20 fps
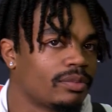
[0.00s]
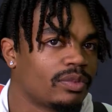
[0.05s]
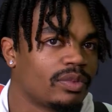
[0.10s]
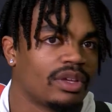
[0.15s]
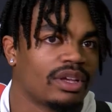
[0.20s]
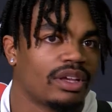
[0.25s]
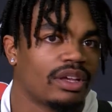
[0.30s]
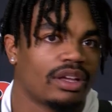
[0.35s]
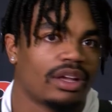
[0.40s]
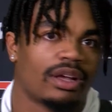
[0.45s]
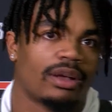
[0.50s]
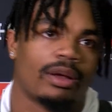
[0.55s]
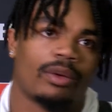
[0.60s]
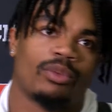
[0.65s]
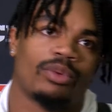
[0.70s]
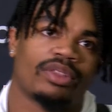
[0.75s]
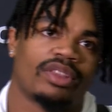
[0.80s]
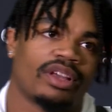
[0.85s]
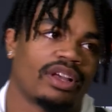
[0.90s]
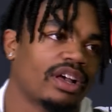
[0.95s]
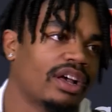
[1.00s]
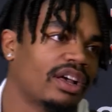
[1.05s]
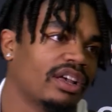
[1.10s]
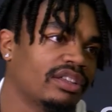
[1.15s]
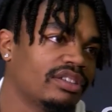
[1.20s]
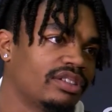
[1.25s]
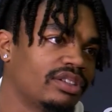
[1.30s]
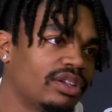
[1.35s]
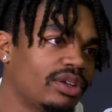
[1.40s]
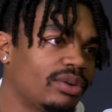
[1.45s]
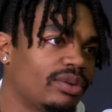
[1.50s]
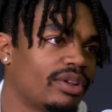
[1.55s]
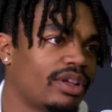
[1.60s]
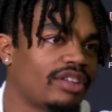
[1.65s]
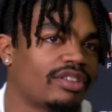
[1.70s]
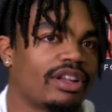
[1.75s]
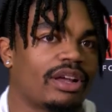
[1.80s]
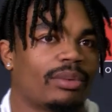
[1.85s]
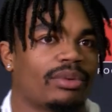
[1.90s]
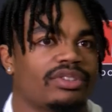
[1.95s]
Yeah, I'm with the guys, you know.
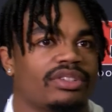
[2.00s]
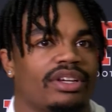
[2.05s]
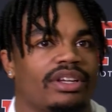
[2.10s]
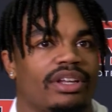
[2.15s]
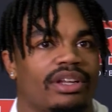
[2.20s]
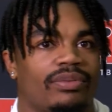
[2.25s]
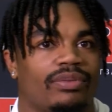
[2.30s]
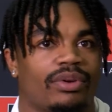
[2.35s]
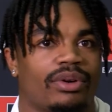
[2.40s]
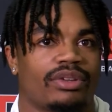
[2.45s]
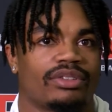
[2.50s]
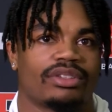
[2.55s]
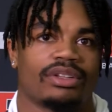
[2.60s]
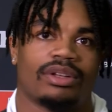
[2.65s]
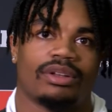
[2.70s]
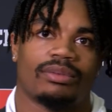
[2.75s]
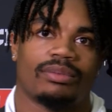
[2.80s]
That's what I was saying at first.